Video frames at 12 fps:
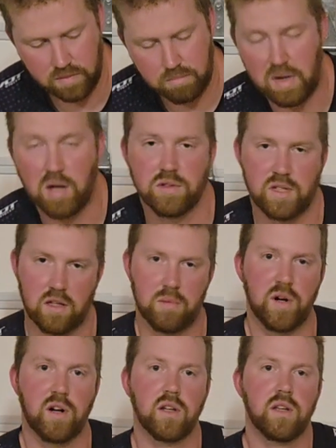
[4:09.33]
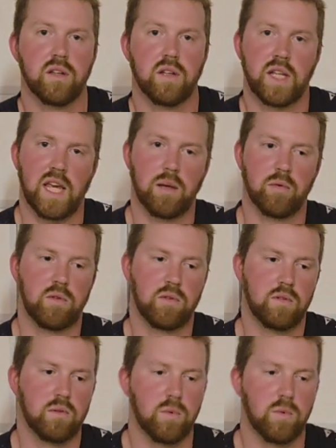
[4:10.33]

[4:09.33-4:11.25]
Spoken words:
Mount Telemark in Cable,